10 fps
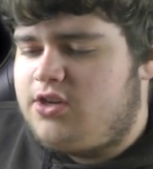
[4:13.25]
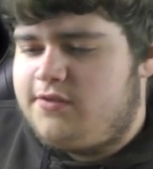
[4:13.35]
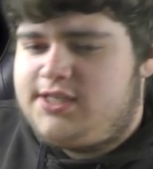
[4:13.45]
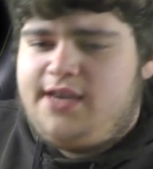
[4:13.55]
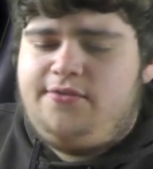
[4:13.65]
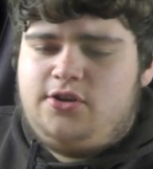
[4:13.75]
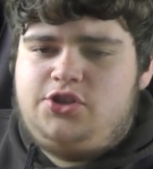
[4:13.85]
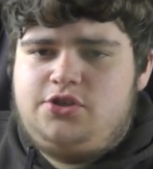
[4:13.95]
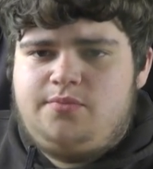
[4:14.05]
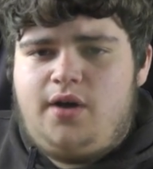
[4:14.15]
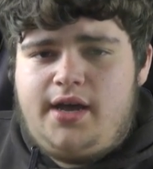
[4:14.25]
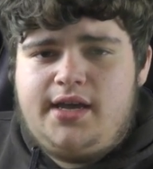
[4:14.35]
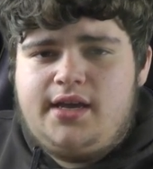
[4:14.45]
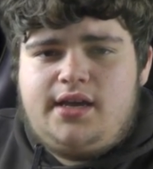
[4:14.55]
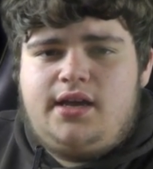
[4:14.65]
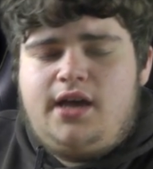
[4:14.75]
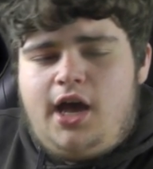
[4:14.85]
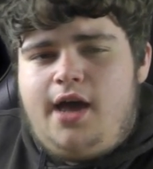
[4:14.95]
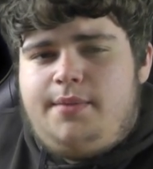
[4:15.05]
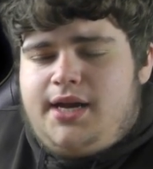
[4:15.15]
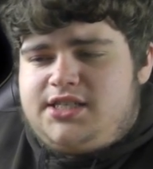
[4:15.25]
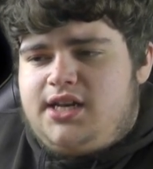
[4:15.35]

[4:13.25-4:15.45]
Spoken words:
and obviously if I was using my MLS